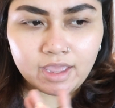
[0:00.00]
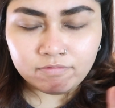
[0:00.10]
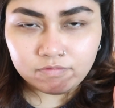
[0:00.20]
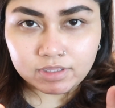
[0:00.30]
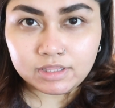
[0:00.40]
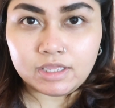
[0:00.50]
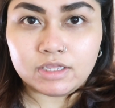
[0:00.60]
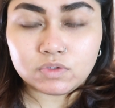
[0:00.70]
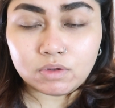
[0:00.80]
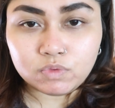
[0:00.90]

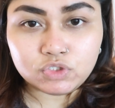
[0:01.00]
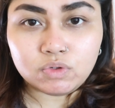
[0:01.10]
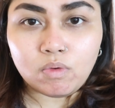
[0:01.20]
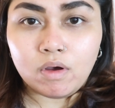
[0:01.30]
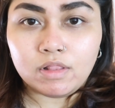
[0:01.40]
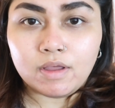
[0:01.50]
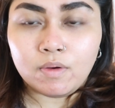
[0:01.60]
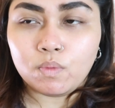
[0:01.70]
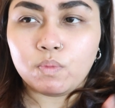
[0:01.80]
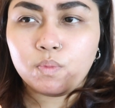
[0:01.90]
everything. So I wish you all
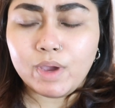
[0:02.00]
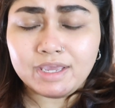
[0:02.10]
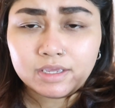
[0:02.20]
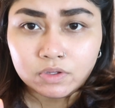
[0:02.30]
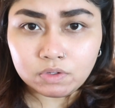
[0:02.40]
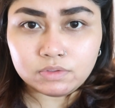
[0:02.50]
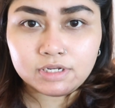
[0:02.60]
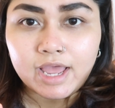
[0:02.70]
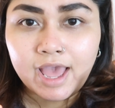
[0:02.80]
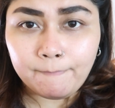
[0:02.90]
a very good
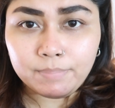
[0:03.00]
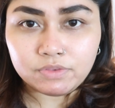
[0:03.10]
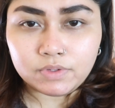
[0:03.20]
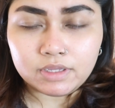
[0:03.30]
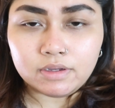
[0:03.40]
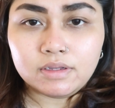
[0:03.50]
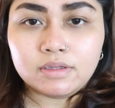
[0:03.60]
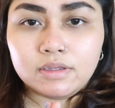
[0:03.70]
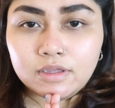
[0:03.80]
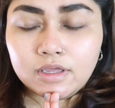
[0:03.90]
happy new year.
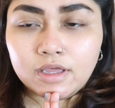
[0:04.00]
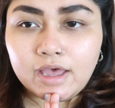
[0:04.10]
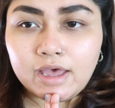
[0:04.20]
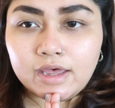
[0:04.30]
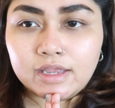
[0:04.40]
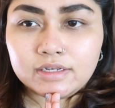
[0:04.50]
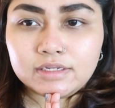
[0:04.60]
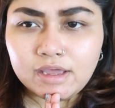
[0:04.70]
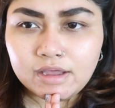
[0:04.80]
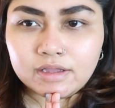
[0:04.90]
And
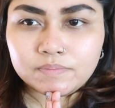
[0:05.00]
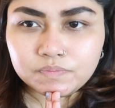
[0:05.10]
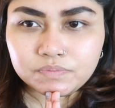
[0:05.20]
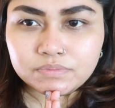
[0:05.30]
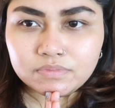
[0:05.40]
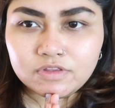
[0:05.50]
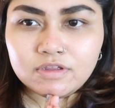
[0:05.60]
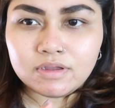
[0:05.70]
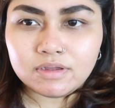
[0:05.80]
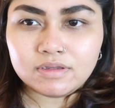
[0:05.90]
yeah,
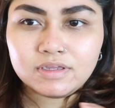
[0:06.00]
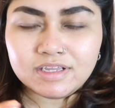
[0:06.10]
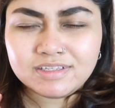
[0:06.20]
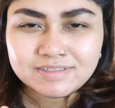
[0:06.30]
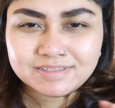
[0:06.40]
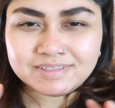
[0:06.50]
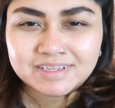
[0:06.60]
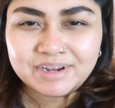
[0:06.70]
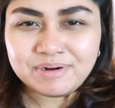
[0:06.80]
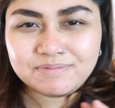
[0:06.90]
it's
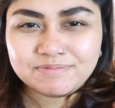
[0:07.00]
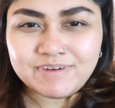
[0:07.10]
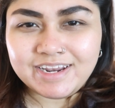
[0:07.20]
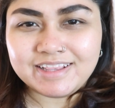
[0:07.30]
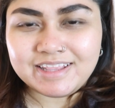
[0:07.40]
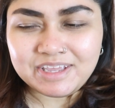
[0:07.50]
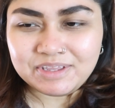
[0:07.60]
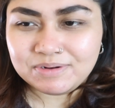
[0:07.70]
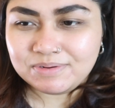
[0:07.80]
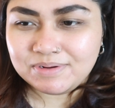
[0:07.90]
kind of funny
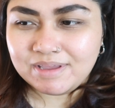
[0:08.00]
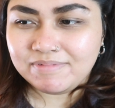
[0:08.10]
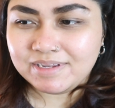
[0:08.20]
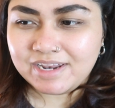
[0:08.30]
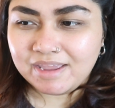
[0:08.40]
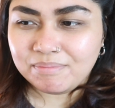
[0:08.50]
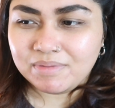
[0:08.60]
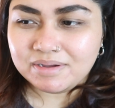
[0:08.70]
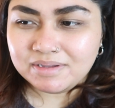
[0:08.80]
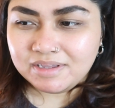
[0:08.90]
thing, every time
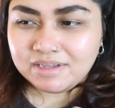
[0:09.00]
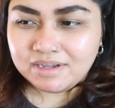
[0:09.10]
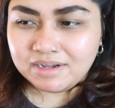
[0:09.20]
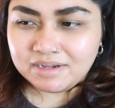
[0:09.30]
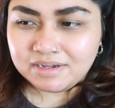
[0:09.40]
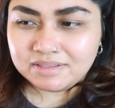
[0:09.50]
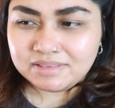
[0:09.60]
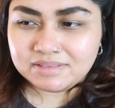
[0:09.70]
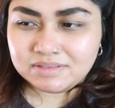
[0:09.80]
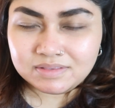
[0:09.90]
uh,
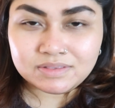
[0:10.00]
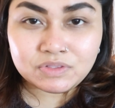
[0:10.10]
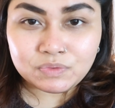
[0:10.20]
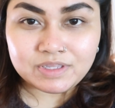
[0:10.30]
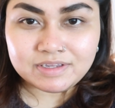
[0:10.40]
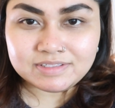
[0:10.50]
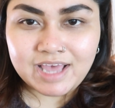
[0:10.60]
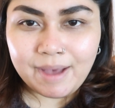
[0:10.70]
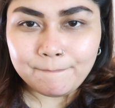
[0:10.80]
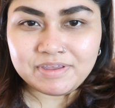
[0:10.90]
the new year's
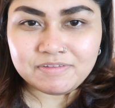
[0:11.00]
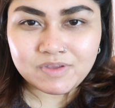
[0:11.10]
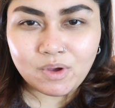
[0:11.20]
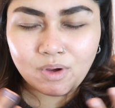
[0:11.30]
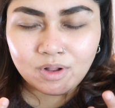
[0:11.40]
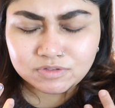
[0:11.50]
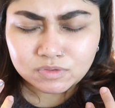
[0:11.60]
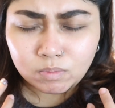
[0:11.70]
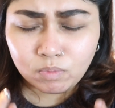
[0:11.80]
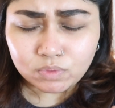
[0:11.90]
happen, we are
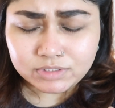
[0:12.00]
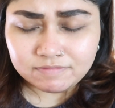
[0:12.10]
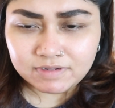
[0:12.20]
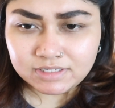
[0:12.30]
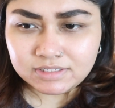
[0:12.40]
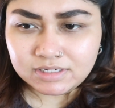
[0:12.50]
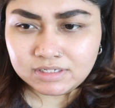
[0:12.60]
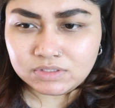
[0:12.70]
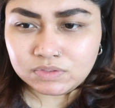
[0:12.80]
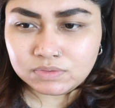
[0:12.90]
also motivated